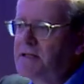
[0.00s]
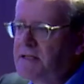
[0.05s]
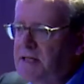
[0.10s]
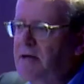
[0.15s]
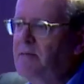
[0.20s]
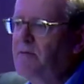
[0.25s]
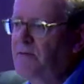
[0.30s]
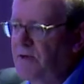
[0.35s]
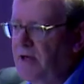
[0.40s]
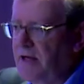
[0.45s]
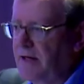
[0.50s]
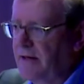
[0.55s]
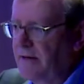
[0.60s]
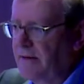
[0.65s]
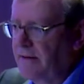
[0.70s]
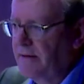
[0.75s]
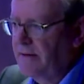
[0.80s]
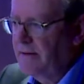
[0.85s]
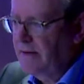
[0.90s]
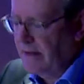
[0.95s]
same thing.
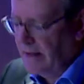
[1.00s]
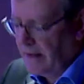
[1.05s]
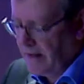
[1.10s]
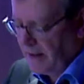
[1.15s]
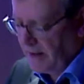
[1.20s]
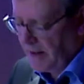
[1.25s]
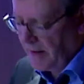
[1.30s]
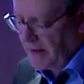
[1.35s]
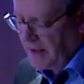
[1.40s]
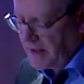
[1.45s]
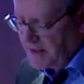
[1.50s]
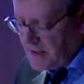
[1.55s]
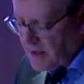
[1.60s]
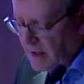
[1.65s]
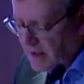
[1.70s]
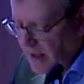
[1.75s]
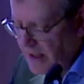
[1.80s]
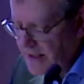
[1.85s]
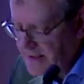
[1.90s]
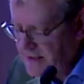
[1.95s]
It's
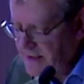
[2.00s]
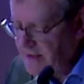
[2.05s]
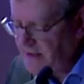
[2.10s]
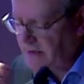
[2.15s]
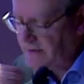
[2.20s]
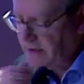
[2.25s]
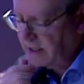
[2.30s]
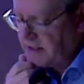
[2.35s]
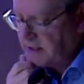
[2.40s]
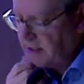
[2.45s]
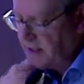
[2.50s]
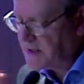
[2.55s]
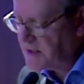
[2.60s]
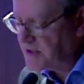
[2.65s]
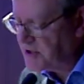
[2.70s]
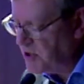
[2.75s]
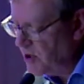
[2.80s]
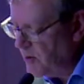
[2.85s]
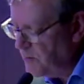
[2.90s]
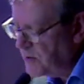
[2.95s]
ideal in that sense.
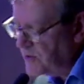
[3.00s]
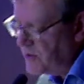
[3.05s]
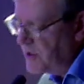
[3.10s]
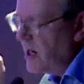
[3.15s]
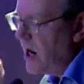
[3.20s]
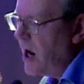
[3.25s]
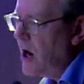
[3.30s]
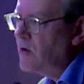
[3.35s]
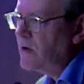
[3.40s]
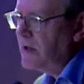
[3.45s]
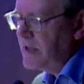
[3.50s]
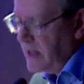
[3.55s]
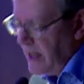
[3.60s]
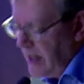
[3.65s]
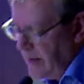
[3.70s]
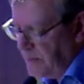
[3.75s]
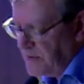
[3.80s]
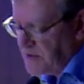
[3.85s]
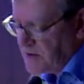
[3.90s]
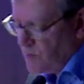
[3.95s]
Geometry only
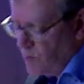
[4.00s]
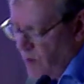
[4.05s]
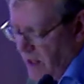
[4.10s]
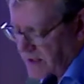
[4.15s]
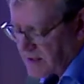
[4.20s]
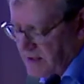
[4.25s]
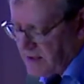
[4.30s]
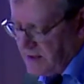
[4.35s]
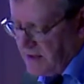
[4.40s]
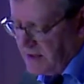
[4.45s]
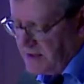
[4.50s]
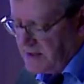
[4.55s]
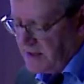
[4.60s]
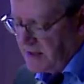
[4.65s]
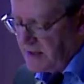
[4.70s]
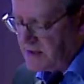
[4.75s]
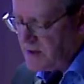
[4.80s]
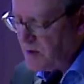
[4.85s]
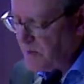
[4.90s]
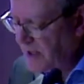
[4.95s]
happens once, he
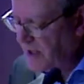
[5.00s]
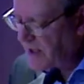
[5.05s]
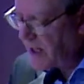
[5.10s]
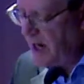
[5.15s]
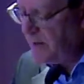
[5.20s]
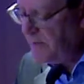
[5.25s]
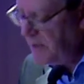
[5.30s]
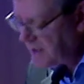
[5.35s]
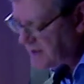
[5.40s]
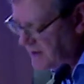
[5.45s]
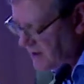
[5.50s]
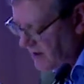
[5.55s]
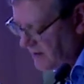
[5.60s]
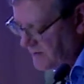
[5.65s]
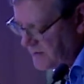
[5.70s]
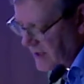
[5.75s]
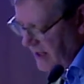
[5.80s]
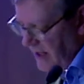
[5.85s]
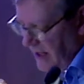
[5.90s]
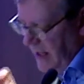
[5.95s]
says, no matter how many
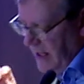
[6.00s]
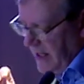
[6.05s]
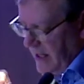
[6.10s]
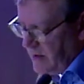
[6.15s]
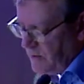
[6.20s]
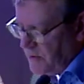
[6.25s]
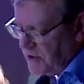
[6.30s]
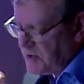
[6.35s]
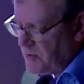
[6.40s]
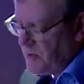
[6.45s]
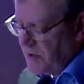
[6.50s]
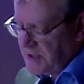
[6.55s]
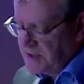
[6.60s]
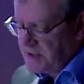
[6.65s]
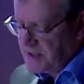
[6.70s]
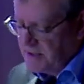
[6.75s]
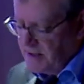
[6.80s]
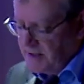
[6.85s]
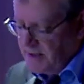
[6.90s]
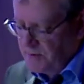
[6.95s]
times and
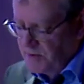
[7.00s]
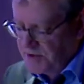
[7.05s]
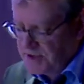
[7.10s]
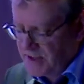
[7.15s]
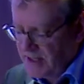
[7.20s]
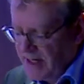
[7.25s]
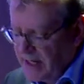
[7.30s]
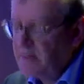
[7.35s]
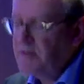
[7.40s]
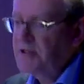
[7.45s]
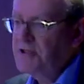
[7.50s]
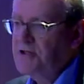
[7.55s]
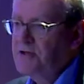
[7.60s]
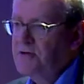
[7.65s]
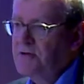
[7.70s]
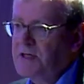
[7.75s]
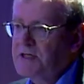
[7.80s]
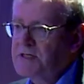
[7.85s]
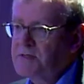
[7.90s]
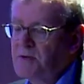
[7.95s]
which language you
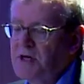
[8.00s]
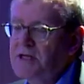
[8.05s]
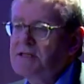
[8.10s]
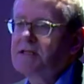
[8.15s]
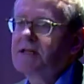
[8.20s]
express